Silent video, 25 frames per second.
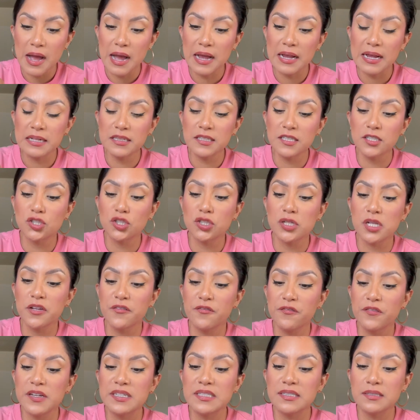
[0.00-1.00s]
I get the chili
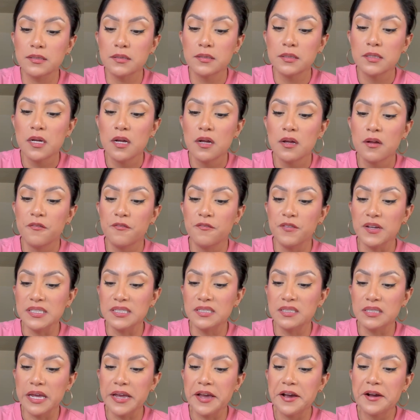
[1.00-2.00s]
fe feet
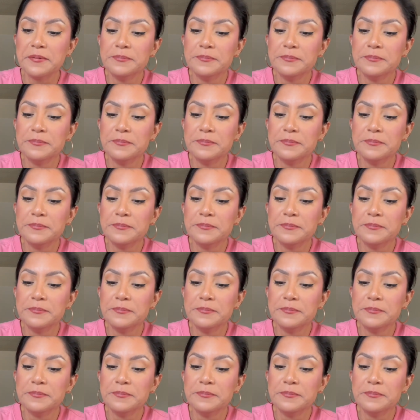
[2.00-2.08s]
steak.